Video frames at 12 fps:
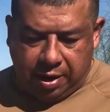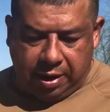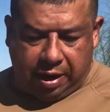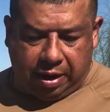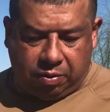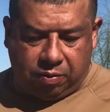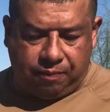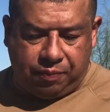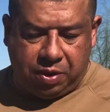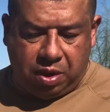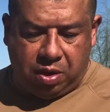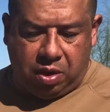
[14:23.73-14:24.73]
And
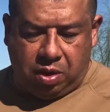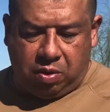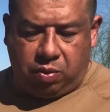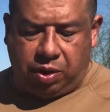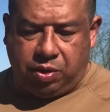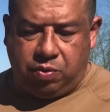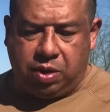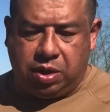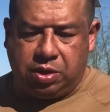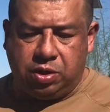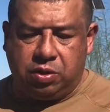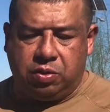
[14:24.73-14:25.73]
what you want
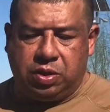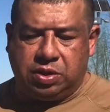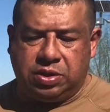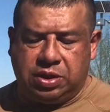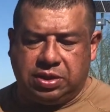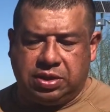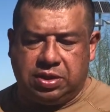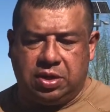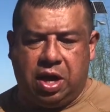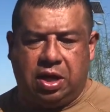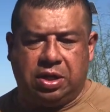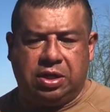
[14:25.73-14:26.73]
to do is
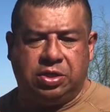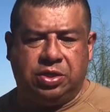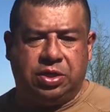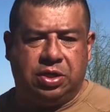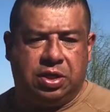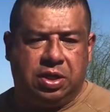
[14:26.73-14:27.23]
acknowledge